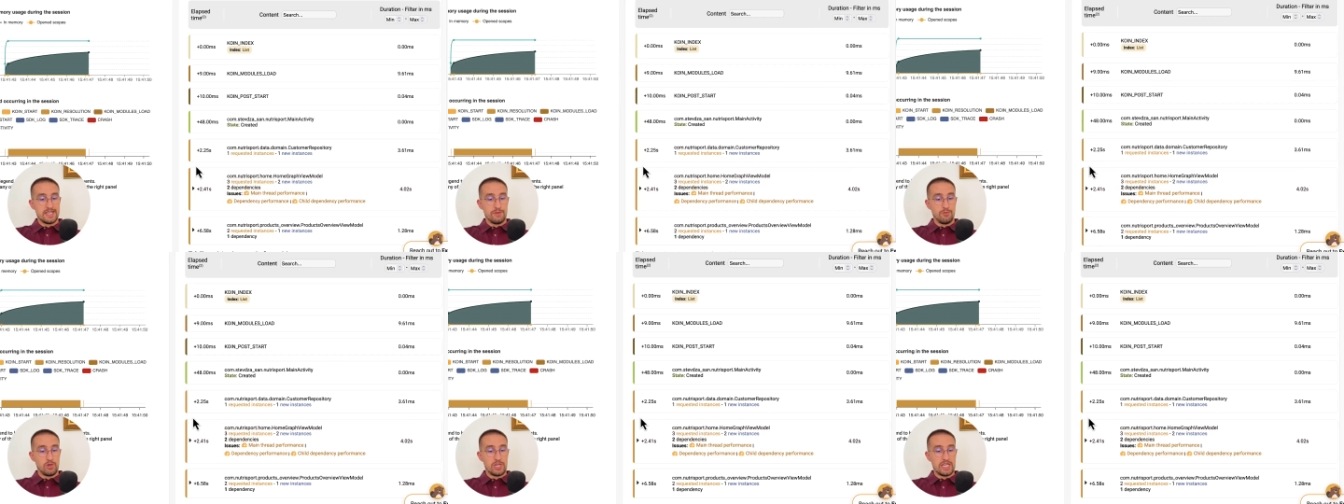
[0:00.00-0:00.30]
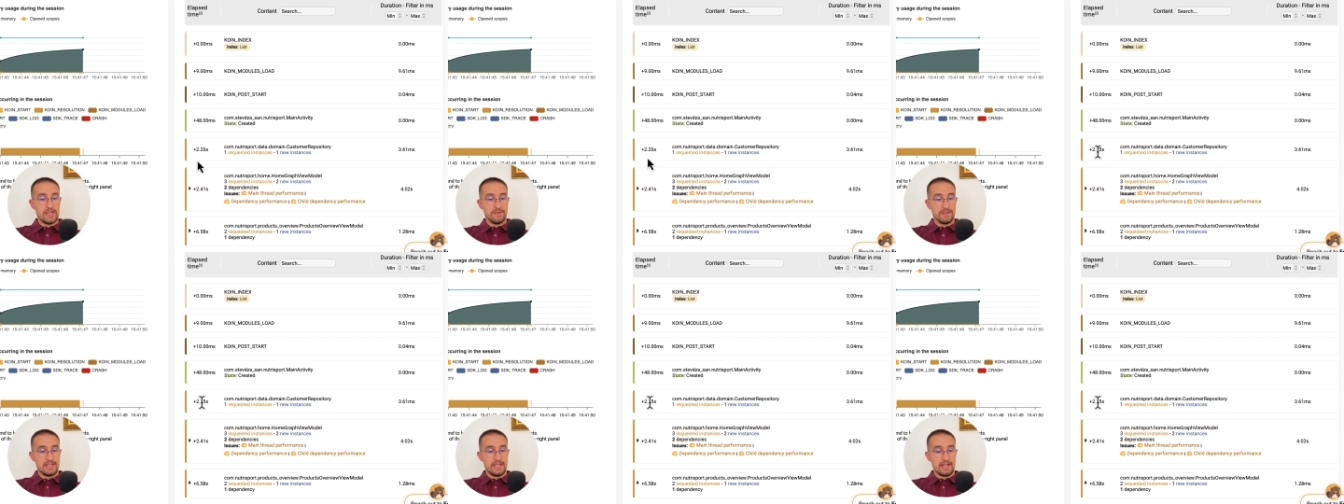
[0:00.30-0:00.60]
we
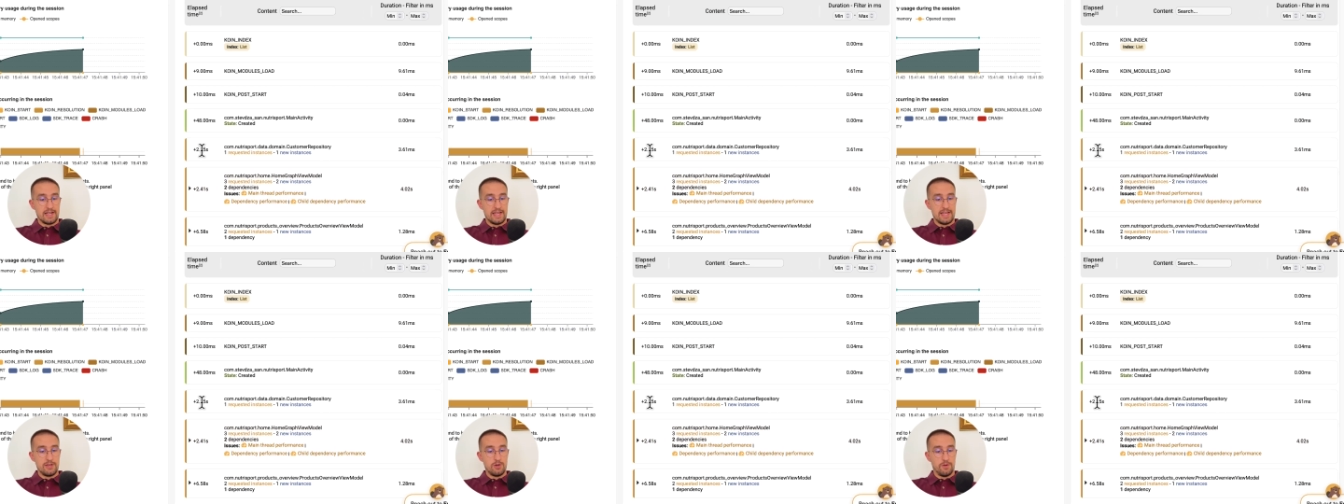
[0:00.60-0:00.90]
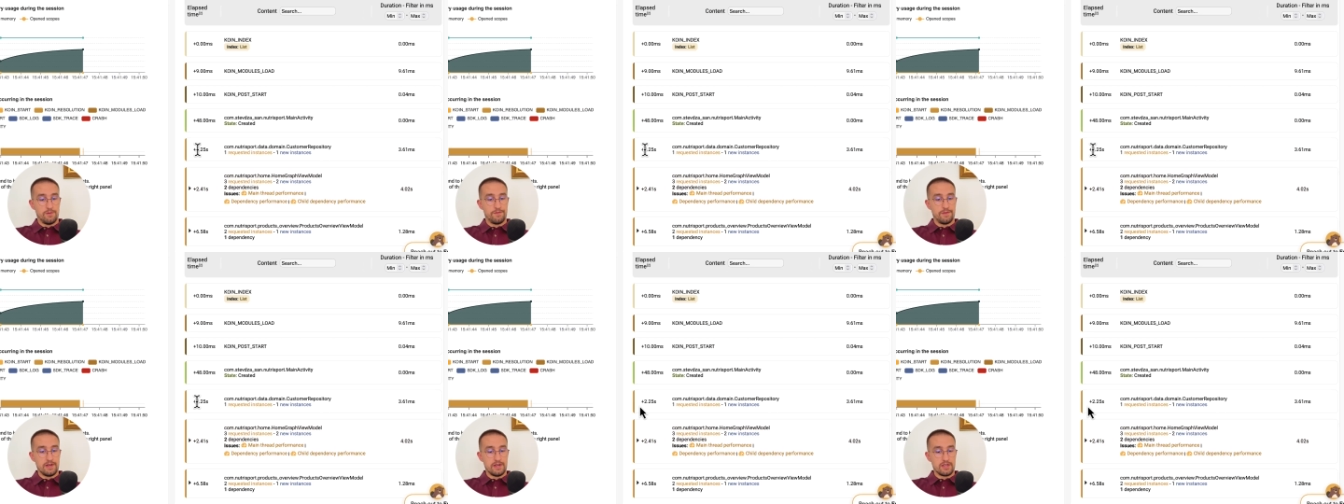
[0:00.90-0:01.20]
have a delay
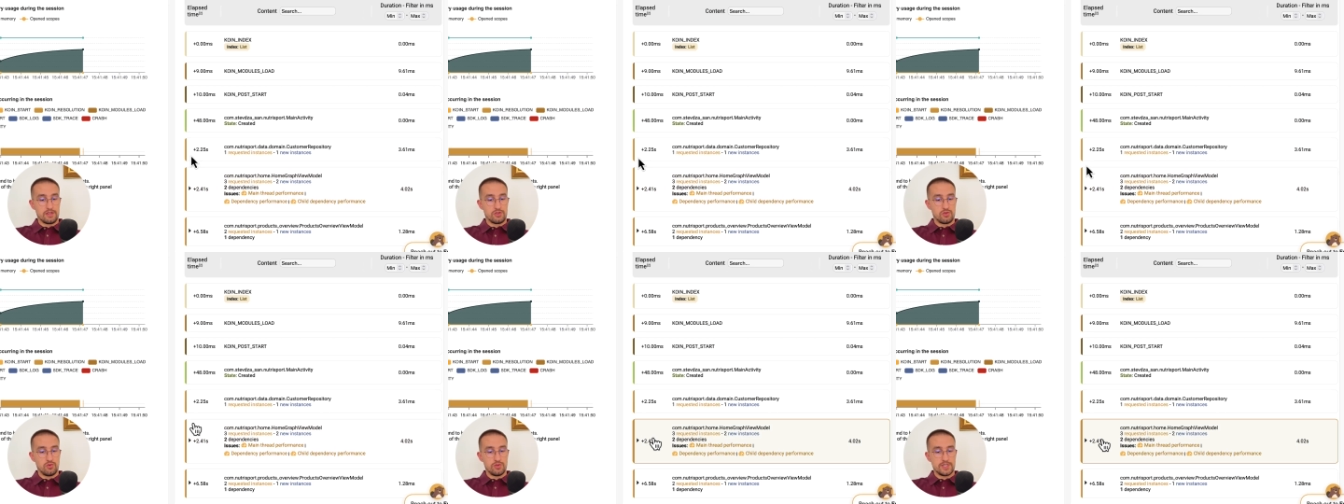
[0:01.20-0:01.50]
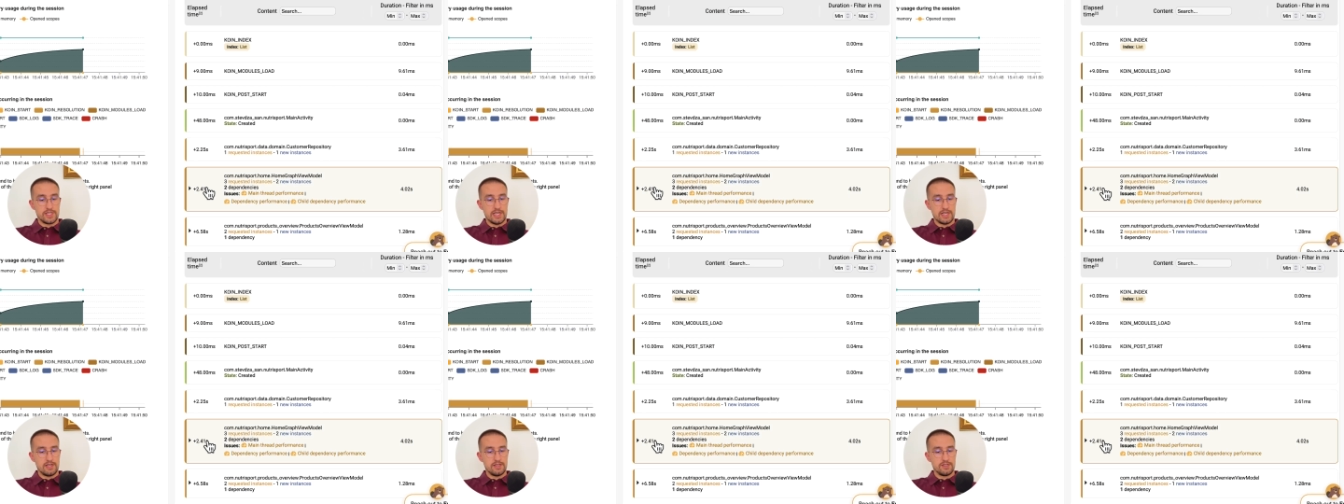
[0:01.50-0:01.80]
of 2
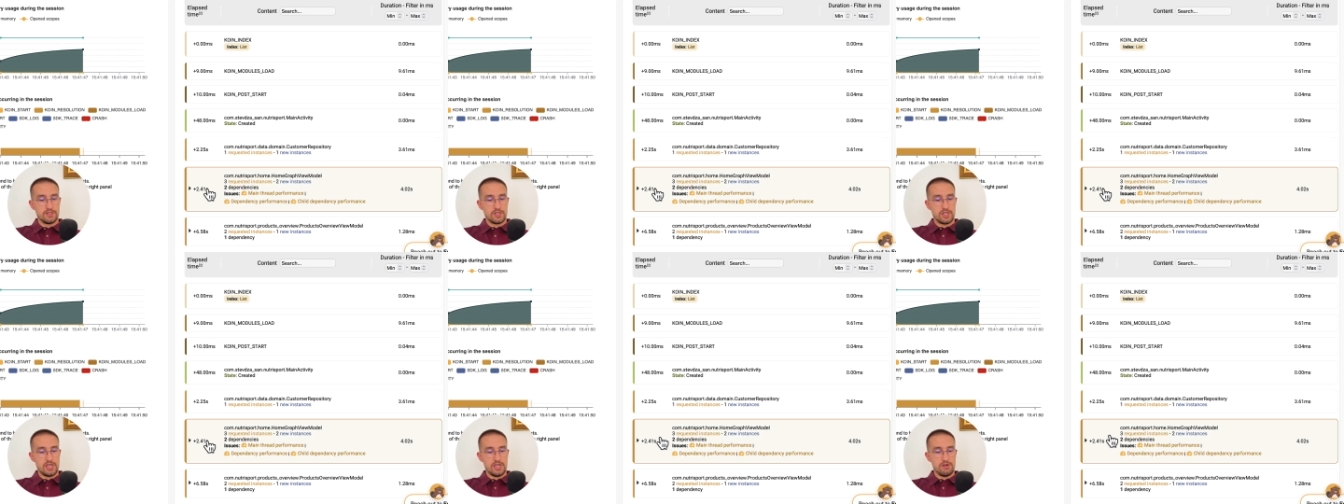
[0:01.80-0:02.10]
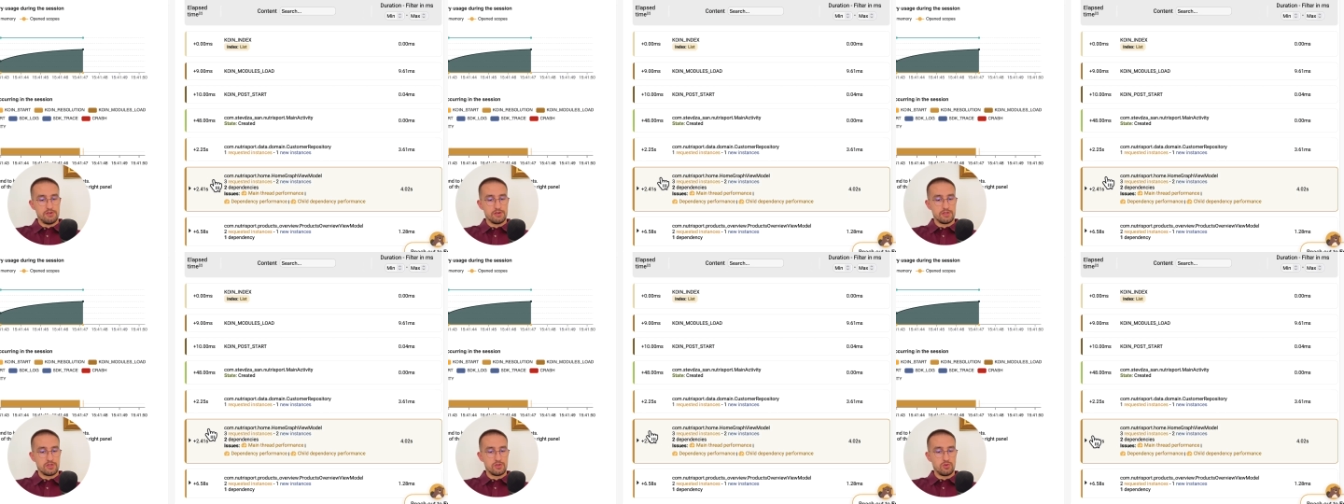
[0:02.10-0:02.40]
seconds
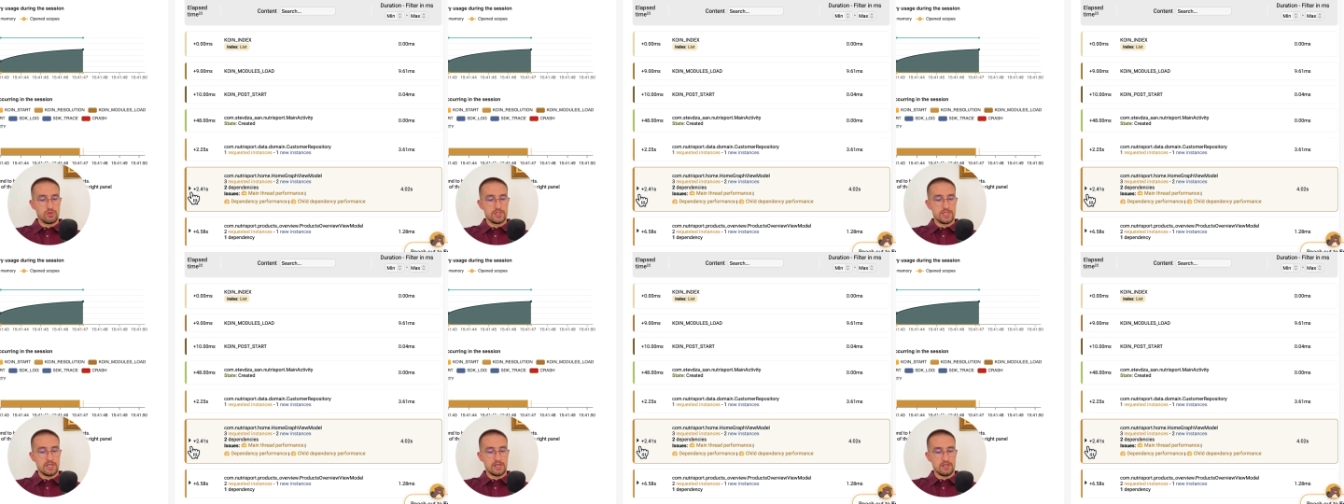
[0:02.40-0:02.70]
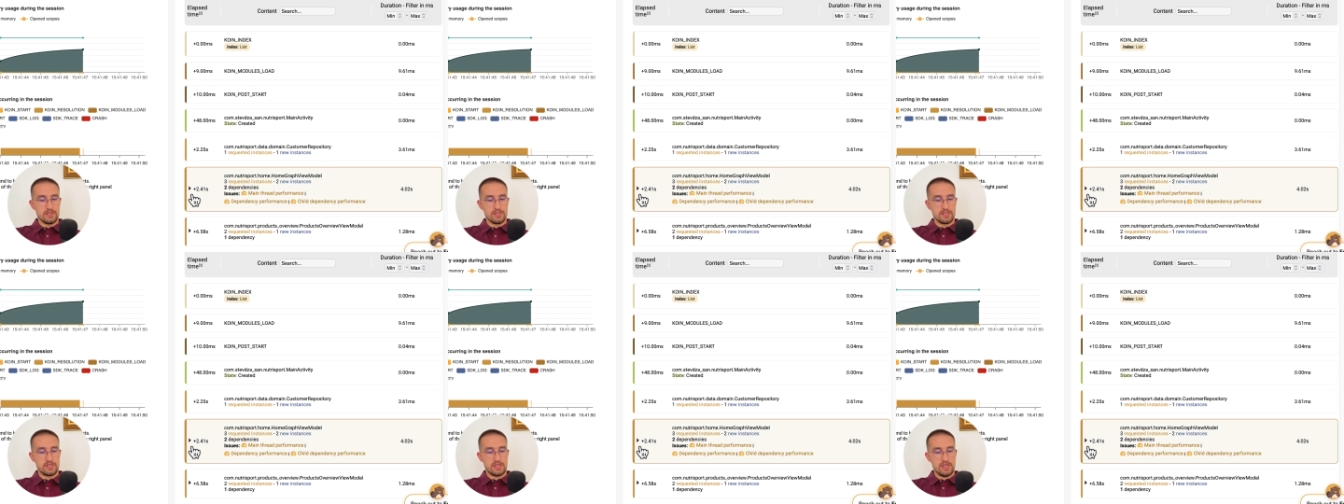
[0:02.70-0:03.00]
here, 2
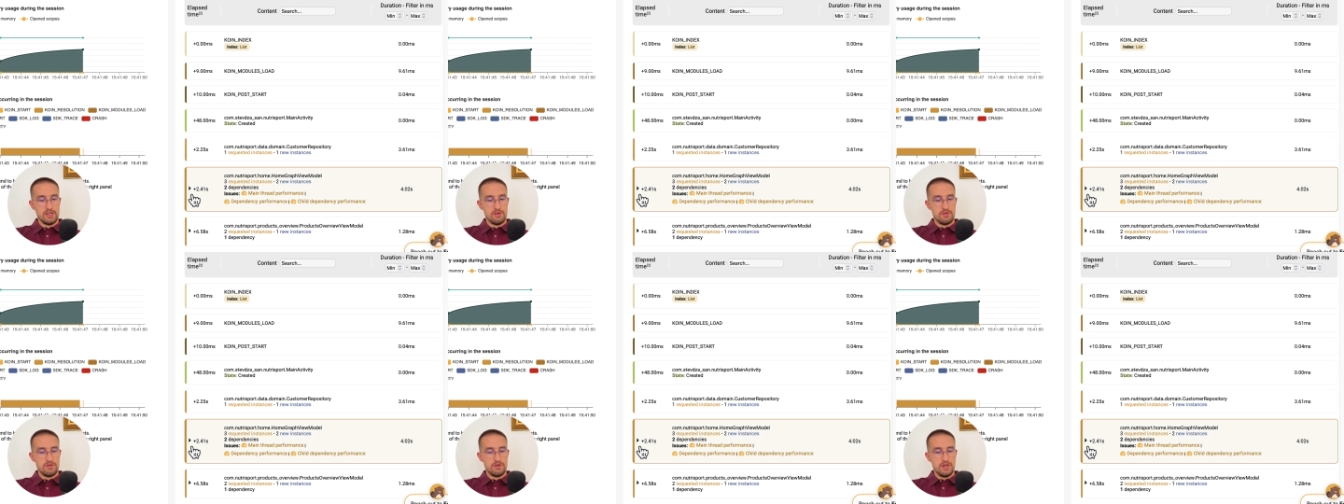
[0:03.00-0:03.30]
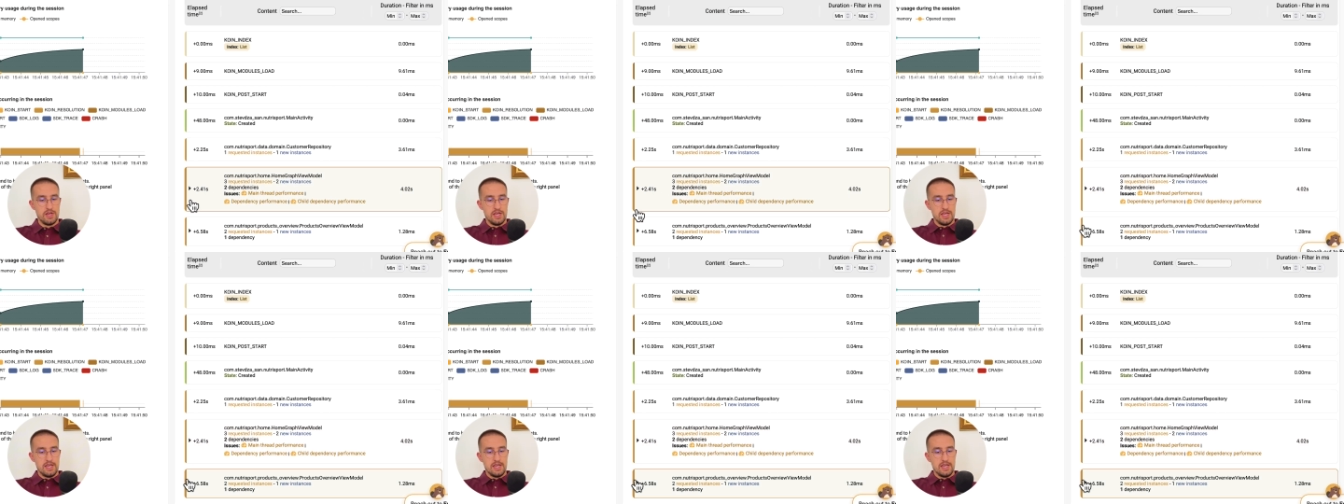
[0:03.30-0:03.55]
seconds here,